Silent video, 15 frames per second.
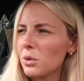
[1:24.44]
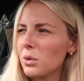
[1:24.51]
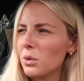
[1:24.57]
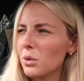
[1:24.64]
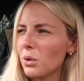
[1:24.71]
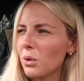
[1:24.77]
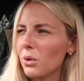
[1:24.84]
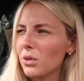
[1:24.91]

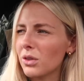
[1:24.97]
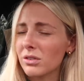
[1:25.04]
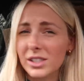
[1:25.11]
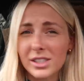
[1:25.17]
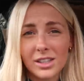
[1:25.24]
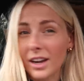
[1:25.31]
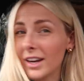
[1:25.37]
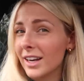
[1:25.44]
or the
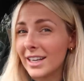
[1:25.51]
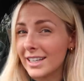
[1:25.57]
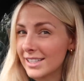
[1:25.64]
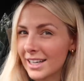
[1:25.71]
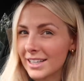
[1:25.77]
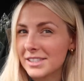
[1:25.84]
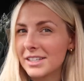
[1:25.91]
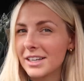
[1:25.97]
recycling
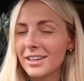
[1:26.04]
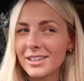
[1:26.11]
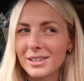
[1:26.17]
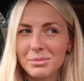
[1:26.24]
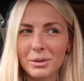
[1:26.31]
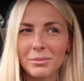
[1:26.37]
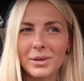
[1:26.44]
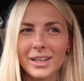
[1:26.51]
center is
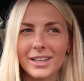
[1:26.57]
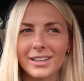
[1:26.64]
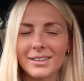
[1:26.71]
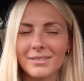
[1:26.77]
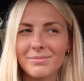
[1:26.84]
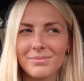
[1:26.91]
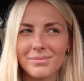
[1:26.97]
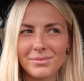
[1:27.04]

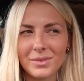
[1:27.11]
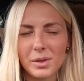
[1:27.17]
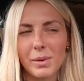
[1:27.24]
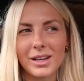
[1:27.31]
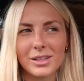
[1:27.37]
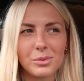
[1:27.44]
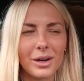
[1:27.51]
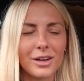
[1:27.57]
probably the
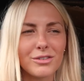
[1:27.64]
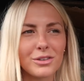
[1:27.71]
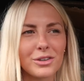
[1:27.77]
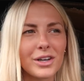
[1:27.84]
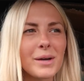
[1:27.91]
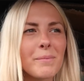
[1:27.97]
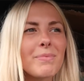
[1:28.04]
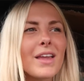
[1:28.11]
best word
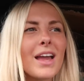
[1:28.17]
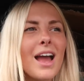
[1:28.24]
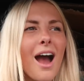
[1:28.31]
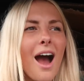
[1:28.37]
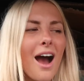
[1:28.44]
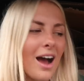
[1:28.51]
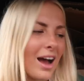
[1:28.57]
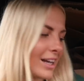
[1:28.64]
for it.
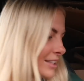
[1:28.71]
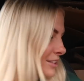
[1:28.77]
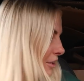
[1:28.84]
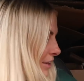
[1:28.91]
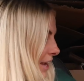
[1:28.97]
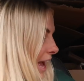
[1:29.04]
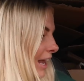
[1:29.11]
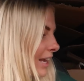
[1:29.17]
So
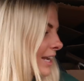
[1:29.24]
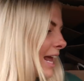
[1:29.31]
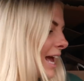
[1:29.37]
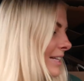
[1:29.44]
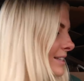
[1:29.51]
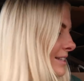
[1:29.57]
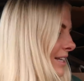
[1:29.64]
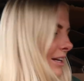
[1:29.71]
yeah,
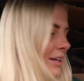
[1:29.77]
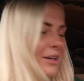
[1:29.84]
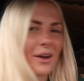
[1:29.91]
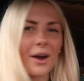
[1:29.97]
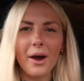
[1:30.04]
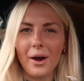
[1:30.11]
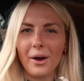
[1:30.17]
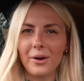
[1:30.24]
let's
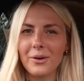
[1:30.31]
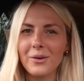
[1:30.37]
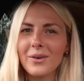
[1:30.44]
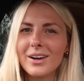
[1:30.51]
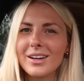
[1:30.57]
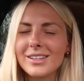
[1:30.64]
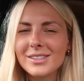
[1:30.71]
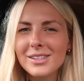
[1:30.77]
go
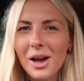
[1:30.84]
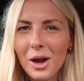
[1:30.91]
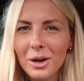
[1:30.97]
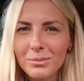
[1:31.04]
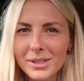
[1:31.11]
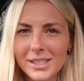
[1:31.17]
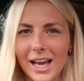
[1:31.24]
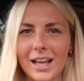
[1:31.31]
to
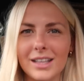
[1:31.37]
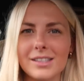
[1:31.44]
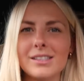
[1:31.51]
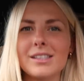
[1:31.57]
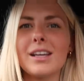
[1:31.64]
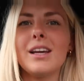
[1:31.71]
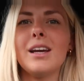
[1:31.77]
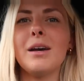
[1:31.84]

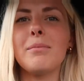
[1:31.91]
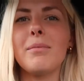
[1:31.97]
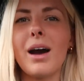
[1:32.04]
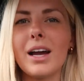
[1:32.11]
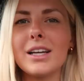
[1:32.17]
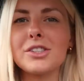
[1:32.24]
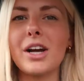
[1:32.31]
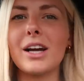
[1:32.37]
HomeSense.
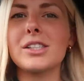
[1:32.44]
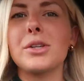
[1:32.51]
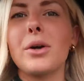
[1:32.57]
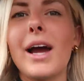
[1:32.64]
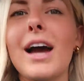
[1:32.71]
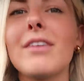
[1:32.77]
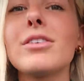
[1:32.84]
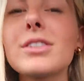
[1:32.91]
My tracksuit
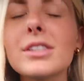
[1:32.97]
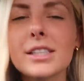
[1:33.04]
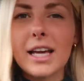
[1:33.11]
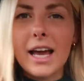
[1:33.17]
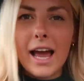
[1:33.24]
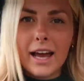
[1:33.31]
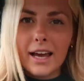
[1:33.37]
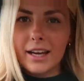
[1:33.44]
I have on
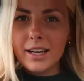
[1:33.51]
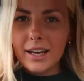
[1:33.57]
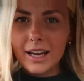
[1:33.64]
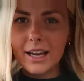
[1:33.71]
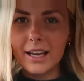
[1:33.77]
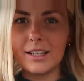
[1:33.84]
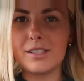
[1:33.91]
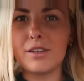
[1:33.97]
today
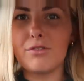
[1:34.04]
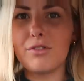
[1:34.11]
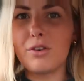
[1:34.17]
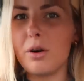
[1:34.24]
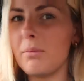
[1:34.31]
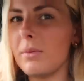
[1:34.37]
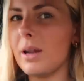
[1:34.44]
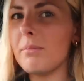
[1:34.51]
is
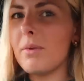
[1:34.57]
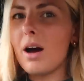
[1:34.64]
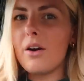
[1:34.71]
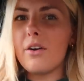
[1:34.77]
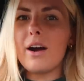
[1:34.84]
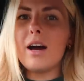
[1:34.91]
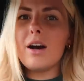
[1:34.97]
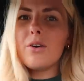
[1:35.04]
from Le
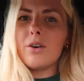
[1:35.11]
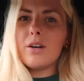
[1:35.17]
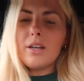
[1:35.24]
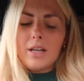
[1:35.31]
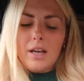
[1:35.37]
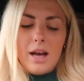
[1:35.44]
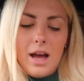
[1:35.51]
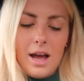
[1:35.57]
Marel,
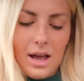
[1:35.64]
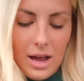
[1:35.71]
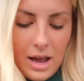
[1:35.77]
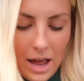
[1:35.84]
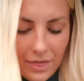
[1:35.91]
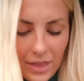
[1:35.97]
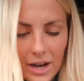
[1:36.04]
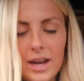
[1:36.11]

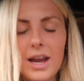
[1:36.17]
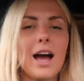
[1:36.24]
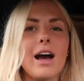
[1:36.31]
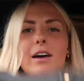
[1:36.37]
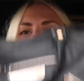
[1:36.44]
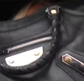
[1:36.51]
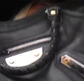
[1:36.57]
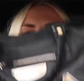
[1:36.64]
and then I
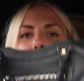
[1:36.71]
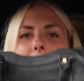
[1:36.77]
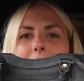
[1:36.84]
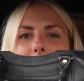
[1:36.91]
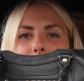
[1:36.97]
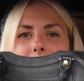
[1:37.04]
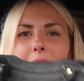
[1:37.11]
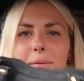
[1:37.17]
have
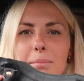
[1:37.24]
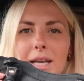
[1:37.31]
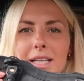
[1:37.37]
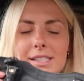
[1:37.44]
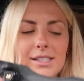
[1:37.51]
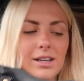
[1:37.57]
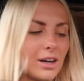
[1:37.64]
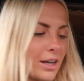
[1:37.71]
my
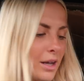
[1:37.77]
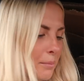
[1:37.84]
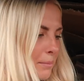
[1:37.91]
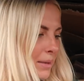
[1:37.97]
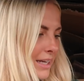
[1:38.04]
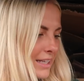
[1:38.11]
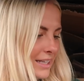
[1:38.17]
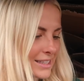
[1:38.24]
Balenciaga
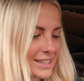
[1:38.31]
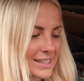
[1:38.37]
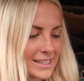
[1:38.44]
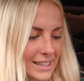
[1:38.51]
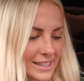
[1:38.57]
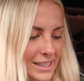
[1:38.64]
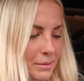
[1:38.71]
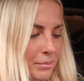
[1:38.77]
mini
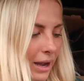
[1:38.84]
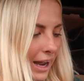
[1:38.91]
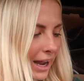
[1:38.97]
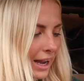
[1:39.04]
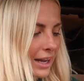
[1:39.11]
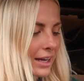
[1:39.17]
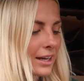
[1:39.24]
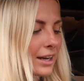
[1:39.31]
city
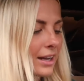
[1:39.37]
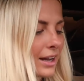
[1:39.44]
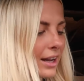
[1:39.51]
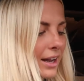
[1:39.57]
bag,